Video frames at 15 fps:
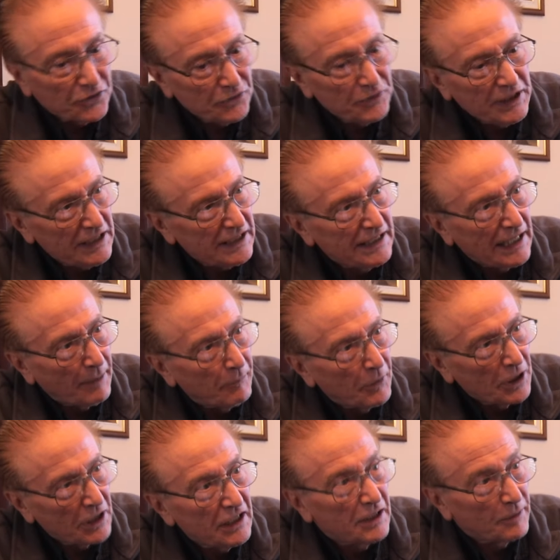you need that
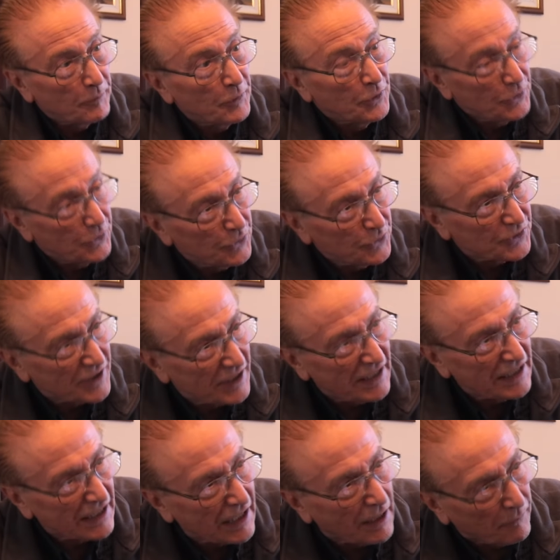money to produce
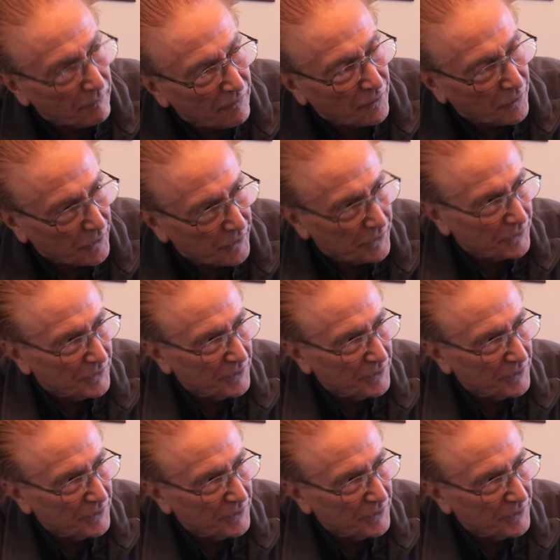income for you.